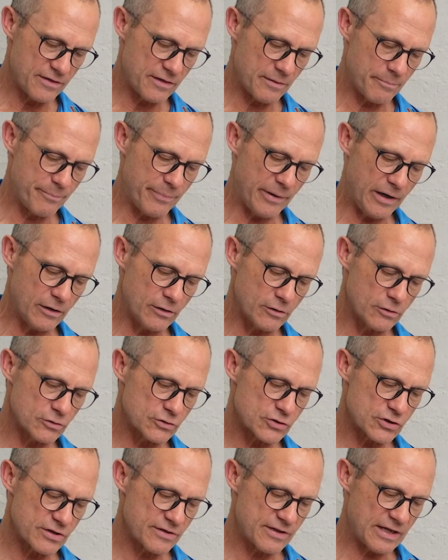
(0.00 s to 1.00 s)
the
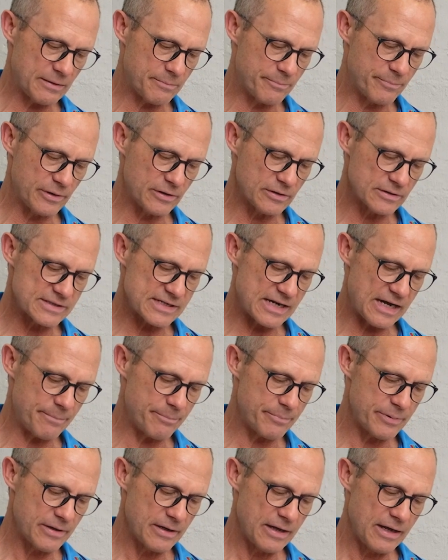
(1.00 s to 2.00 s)
bulge that builds
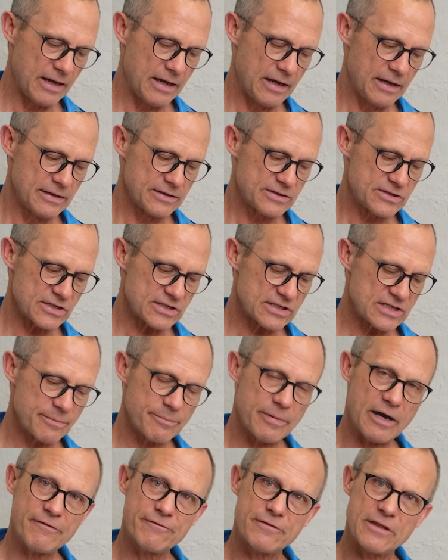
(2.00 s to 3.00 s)
up just
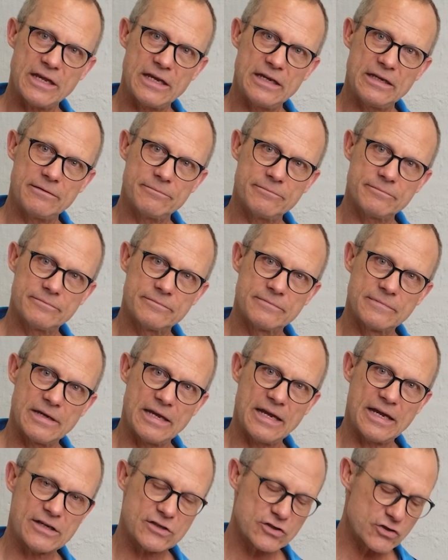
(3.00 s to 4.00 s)
above the
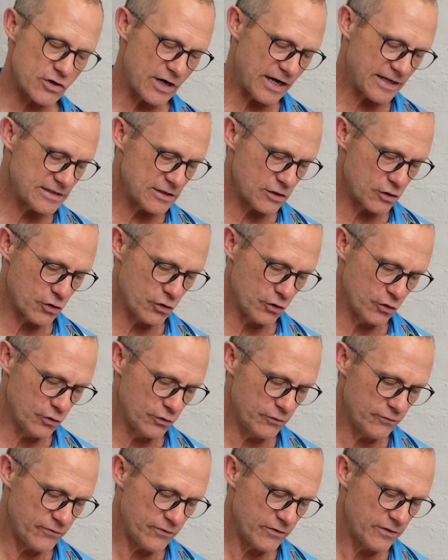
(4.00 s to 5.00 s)
extractor
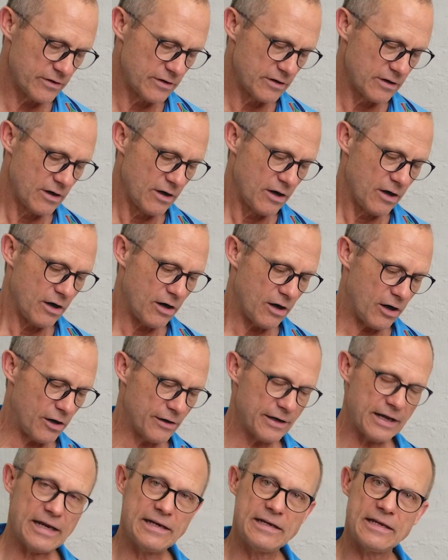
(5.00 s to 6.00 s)
groove
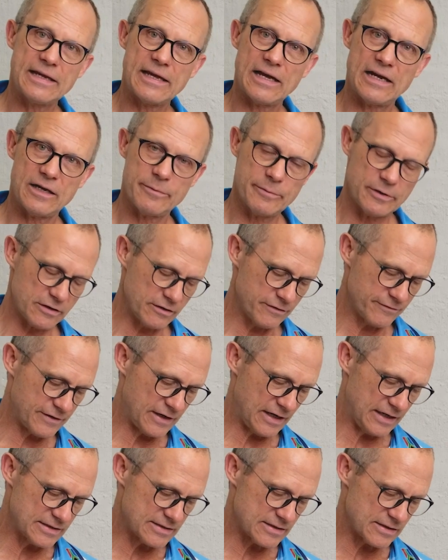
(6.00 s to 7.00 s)
on any caliber of
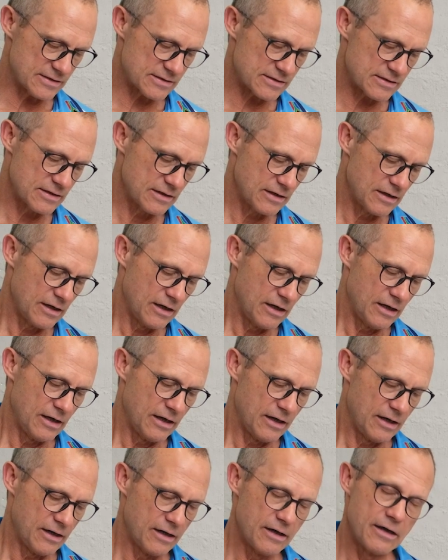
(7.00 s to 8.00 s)
cases.
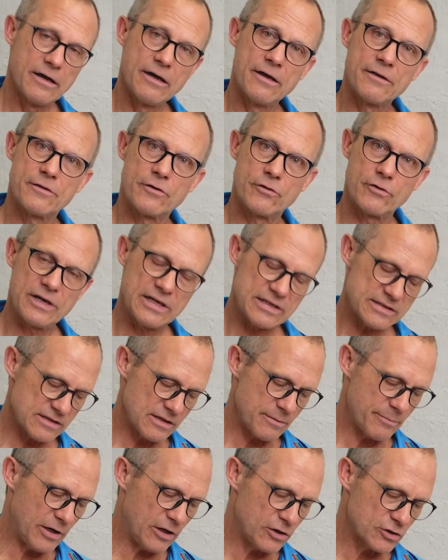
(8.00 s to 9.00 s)
The reason
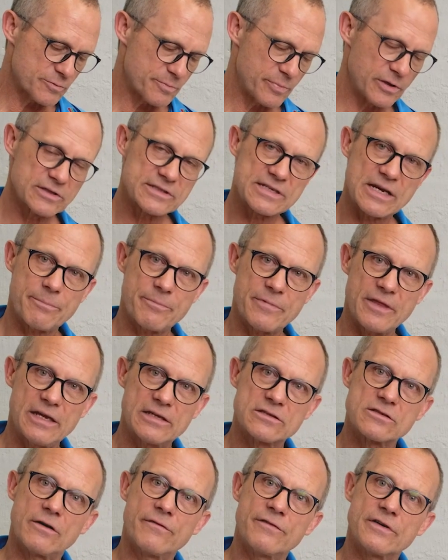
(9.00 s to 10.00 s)
the bulge builds up there
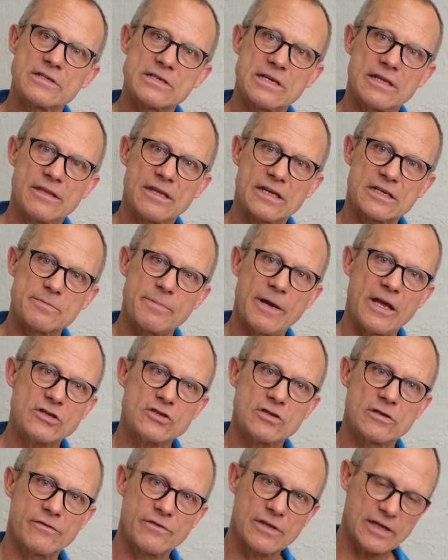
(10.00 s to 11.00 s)
is obviously the
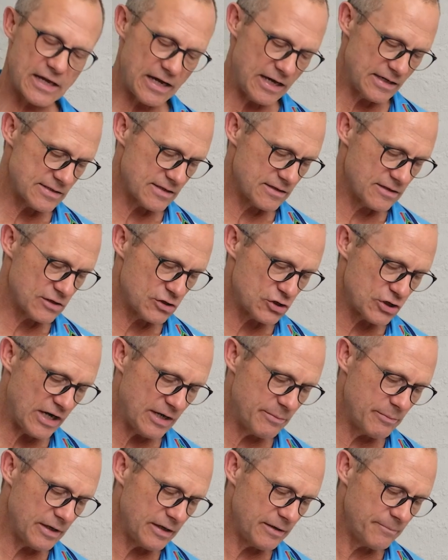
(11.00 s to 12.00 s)
expansion of the case in the
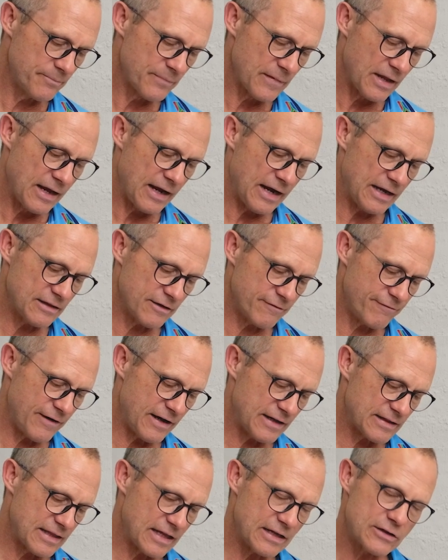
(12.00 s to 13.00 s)
chamber and the
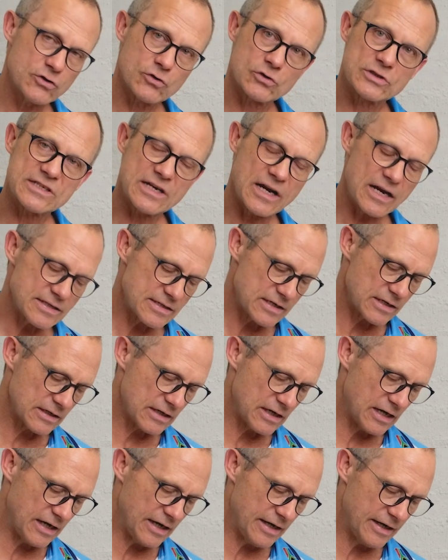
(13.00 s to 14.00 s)
fact that your sizing
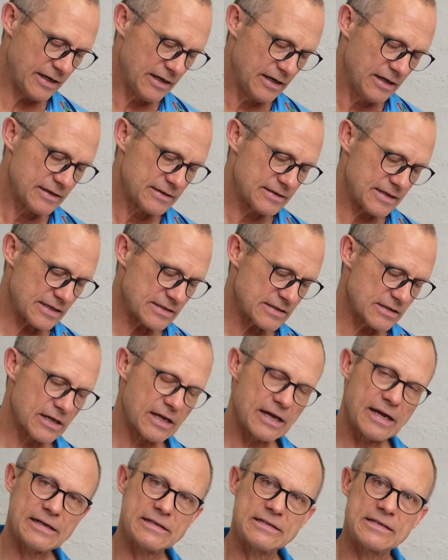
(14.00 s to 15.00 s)
die doesn't
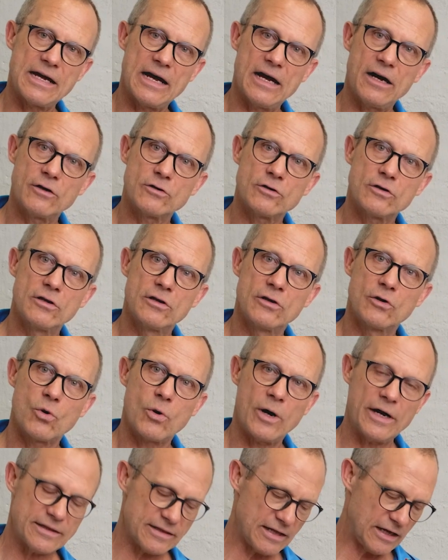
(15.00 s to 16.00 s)
get down
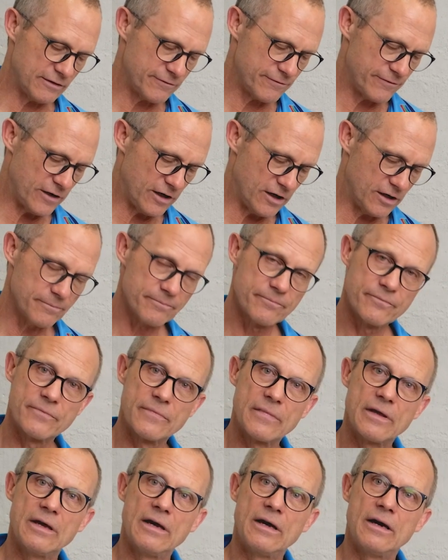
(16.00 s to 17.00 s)
quite that far.
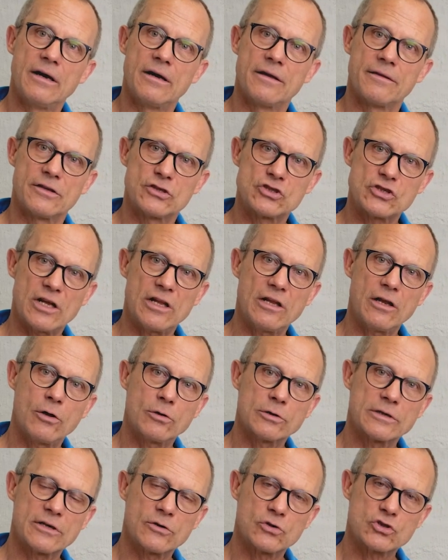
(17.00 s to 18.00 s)
The shell
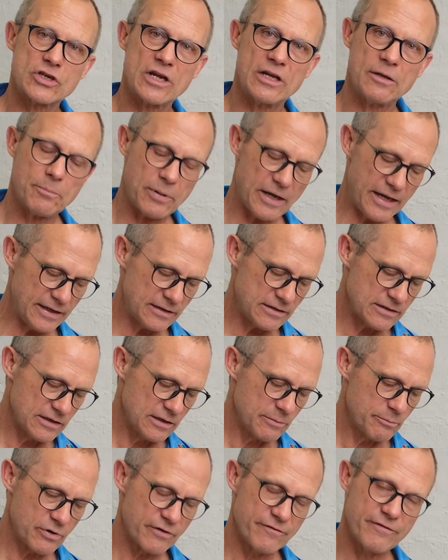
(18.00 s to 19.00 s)
holder or shell plate
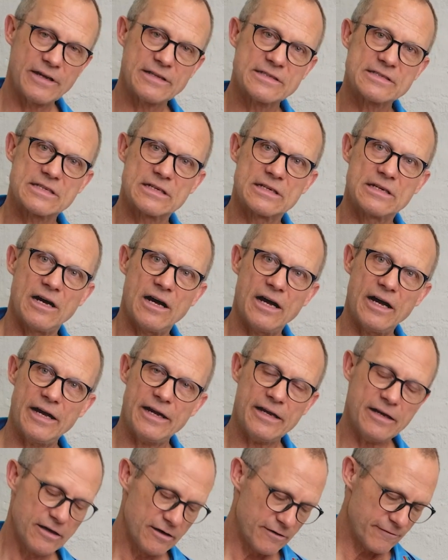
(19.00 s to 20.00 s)
prevents the
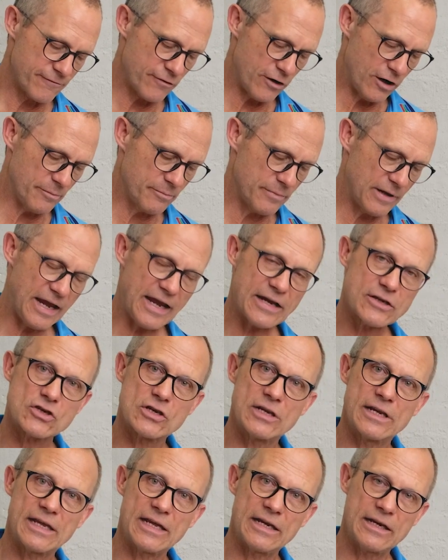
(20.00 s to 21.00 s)
die from
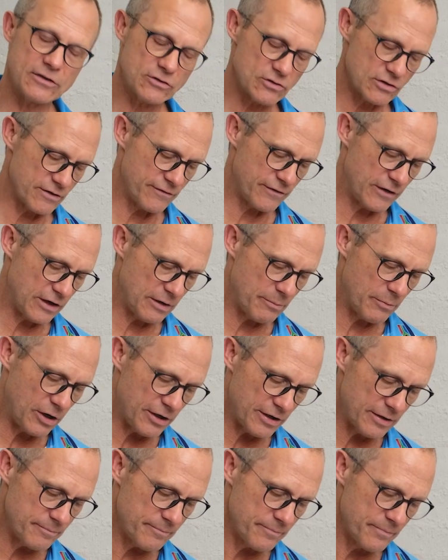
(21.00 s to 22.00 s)
actually getting to the very
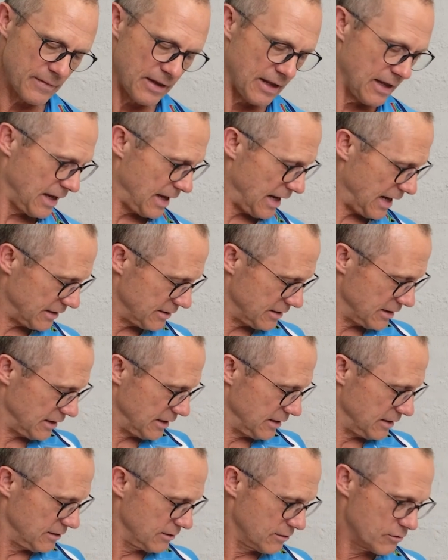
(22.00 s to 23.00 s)
bottom and
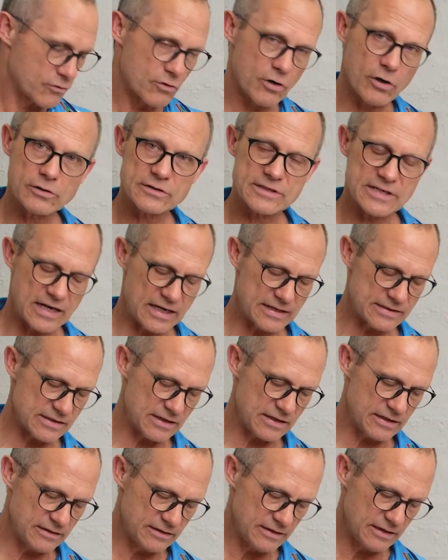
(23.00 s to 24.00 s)
the
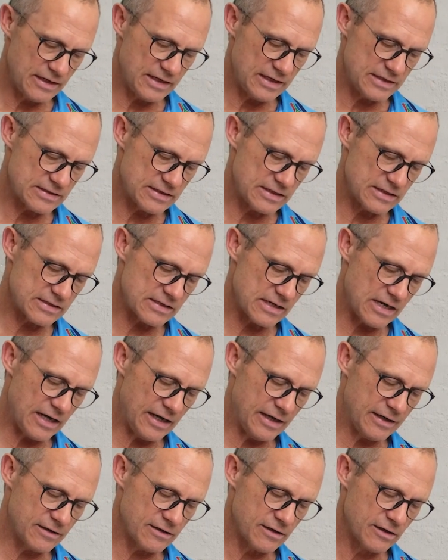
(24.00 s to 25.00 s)
Rollsizer is
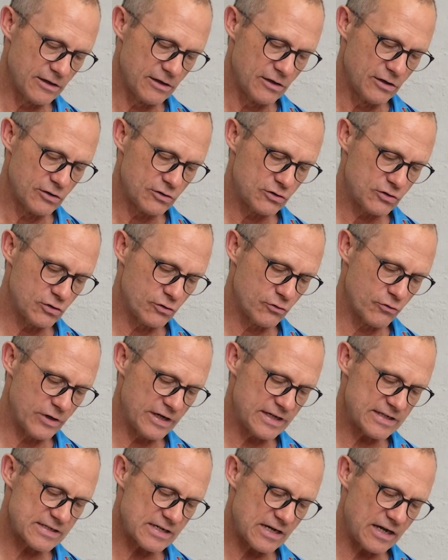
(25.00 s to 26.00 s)
designed to
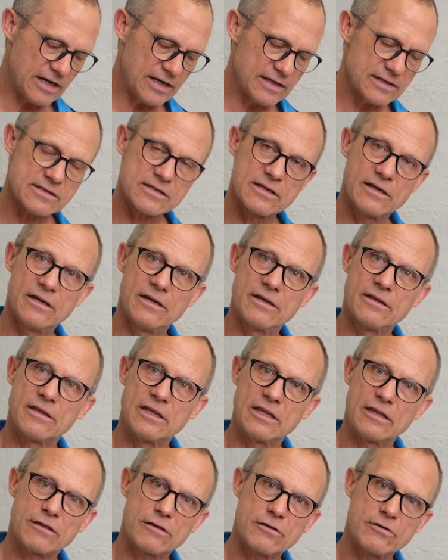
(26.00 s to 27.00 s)
resize
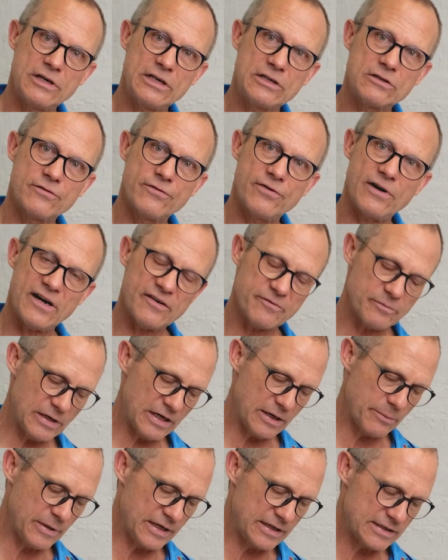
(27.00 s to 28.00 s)
the three to five
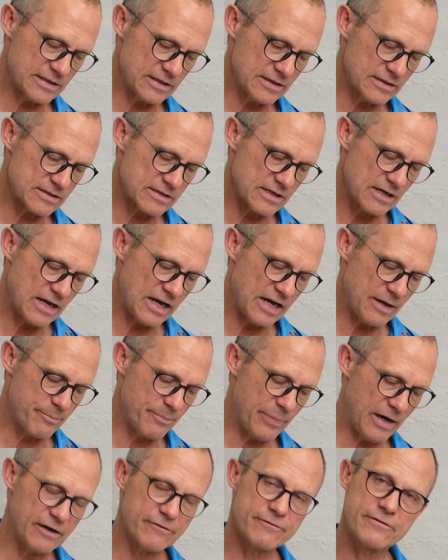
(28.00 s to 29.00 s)
millimeters
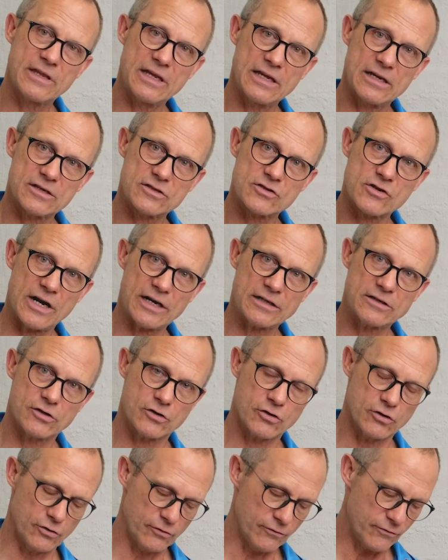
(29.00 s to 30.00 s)
above the extractor
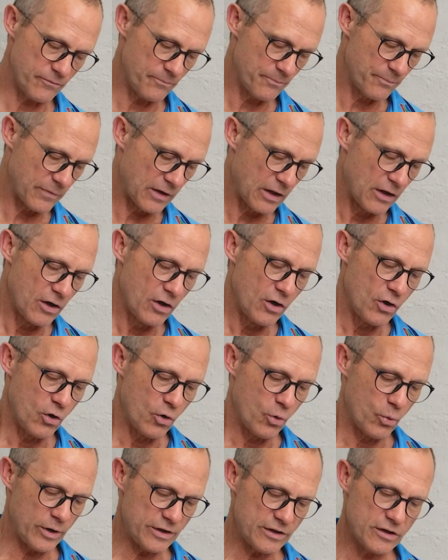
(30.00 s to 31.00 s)
groove
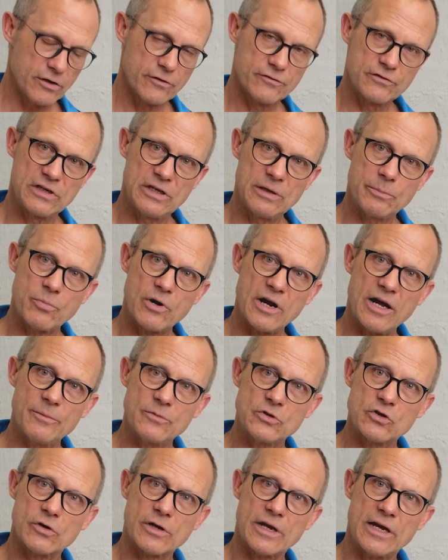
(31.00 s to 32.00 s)
whether you've
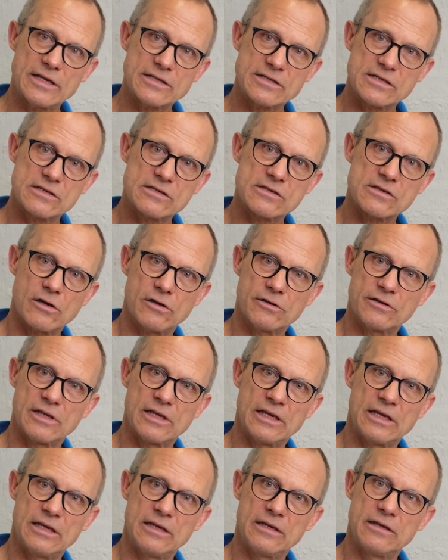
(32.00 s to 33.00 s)
deprimed your cases on
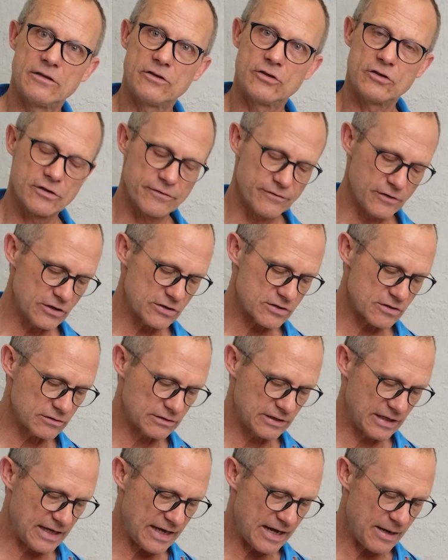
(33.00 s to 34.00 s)
the universal
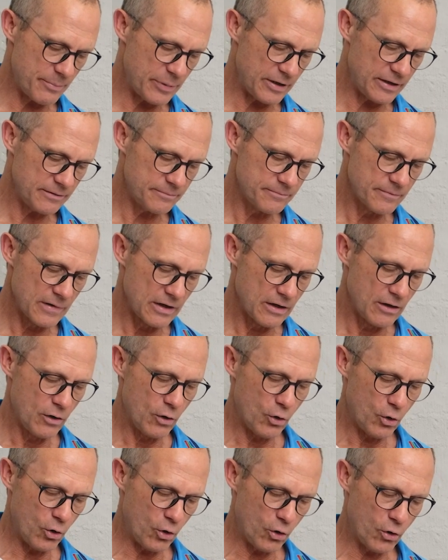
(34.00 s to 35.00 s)
decapper
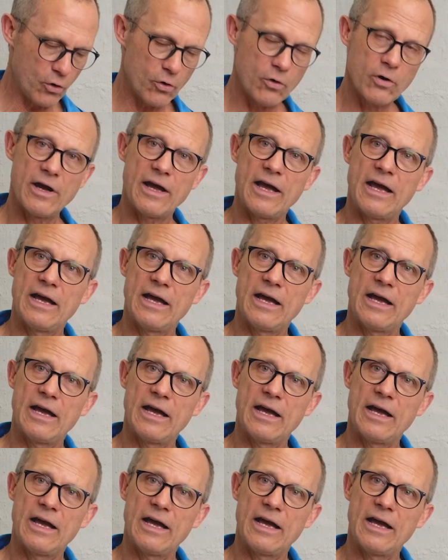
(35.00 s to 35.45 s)
or